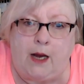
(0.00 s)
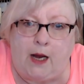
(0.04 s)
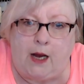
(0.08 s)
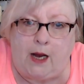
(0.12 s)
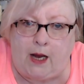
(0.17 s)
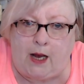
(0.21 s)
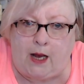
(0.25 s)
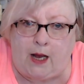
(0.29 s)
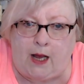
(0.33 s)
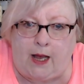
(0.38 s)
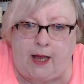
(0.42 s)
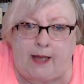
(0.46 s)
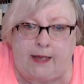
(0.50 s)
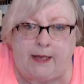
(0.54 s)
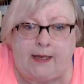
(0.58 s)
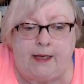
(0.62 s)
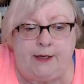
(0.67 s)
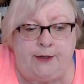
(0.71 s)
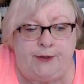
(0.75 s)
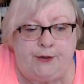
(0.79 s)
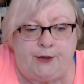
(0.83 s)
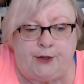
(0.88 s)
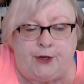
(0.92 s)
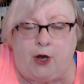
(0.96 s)
I
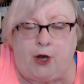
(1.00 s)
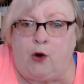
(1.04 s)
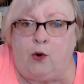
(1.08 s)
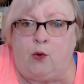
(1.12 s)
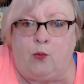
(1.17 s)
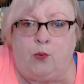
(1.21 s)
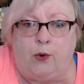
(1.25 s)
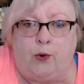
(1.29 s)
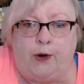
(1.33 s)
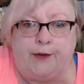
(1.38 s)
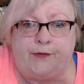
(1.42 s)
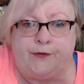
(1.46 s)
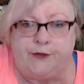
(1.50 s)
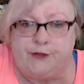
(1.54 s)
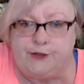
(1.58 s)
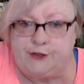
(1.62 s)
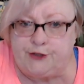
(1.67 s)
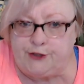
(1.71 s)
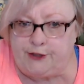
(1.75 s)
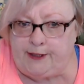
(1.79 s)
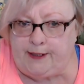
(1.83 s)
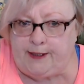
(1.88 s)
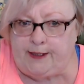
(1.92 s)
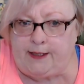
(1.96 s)
can go with
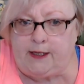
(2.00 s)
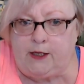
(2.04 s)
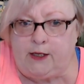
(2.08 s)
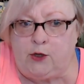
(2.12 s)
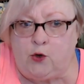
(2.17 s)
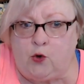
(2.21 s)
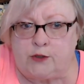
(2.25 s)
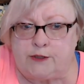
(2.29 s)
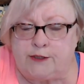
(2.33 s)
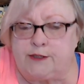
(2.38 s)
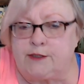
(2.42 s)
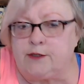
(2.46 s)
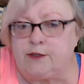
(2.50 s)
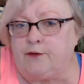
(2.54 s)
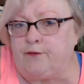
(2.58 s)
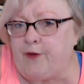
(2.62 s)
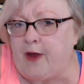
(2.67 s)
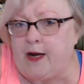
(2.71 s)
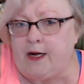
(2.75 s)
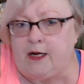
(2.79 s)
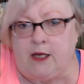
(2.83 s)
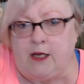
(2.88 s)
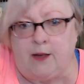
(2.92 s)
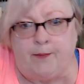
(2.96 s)
GE or
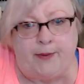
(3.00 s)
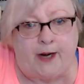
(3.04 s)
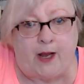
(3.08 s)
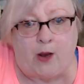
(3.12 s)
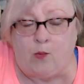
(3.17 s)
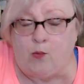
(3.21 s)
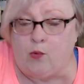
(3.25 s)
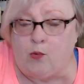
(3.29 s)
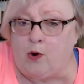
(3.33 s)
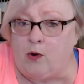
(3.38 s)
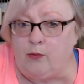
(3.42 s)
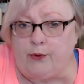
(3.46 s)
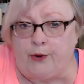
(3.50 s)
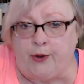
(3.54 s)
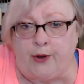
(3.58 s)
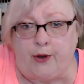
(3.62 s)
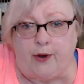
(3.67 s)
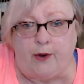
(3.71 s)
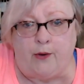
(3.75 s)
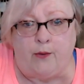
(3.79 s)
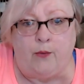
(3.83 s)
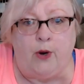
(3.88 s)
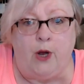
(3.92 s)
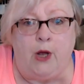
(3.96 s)
Sylvania, but I won't
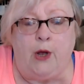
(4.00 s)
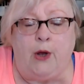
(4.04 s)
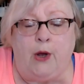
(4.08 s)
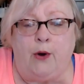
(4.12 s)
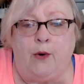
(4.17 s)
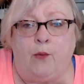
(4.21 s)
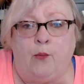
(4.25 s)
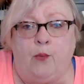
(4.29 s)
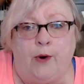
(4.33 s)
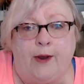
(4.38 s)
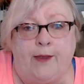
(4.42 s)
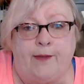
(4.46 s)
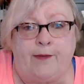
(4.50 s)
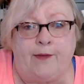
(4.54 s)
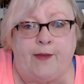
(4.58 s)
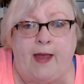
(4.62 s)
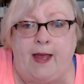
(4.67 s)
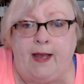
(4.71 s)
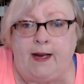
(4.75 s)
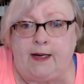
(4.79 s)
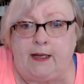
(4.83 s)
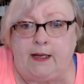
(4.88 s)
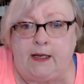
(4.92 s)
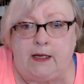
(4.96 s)
go with
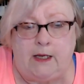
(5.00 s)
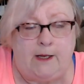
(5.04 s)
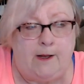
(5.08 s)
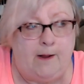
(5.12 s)
any